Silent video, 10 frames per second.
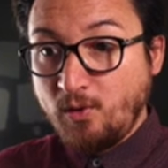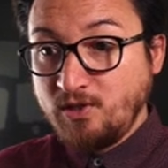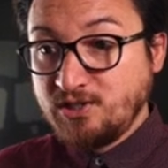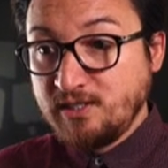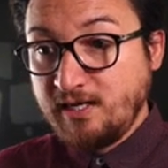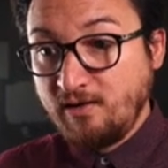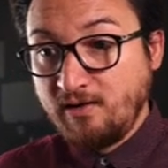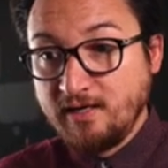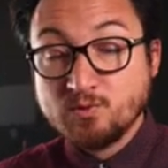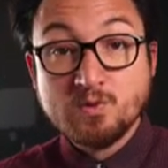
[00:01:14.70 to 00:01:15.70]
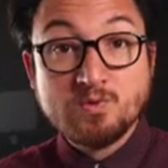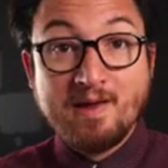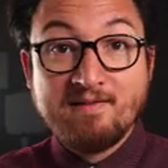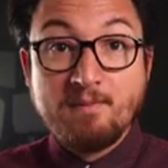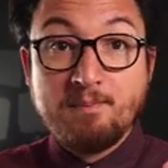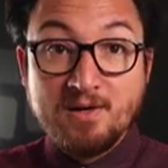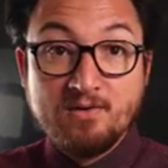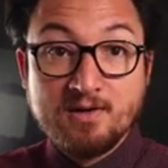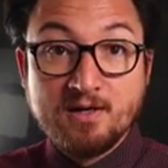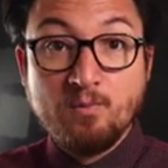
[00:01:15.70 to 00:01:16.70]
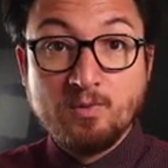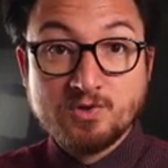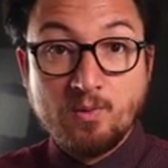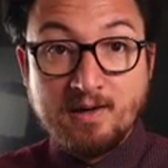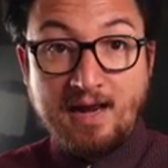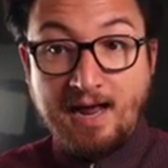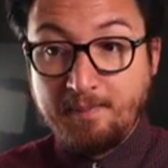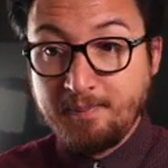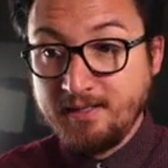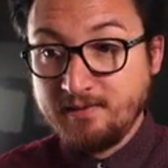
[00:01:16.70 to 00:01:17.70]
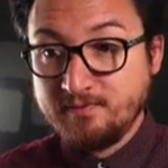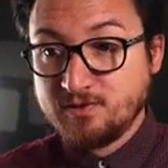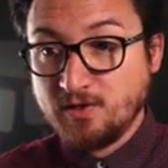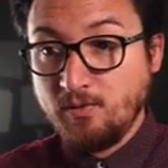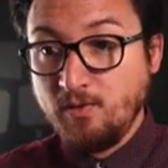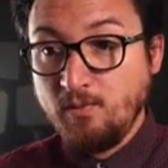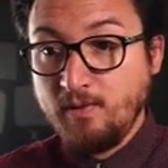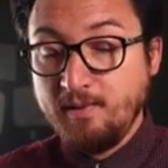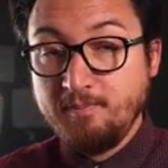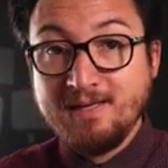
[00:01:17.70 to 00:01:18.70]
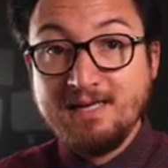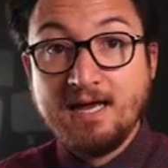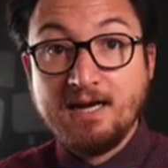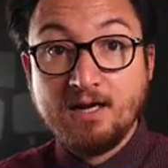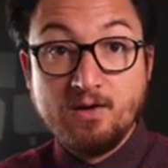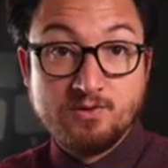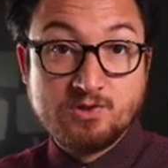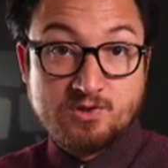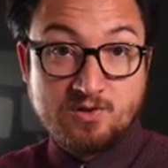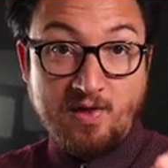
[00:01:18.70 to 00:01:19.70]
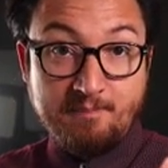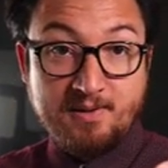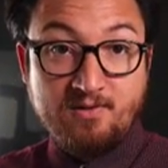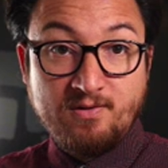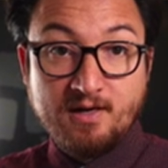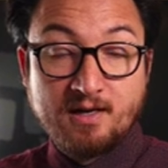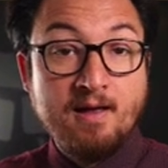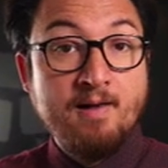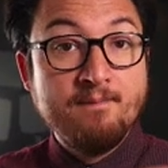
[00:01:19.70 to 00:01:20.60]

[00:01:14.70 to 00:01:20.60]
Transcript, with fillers: the question here is once we have a period, what's going to happen? So we hit B and it goes to that period.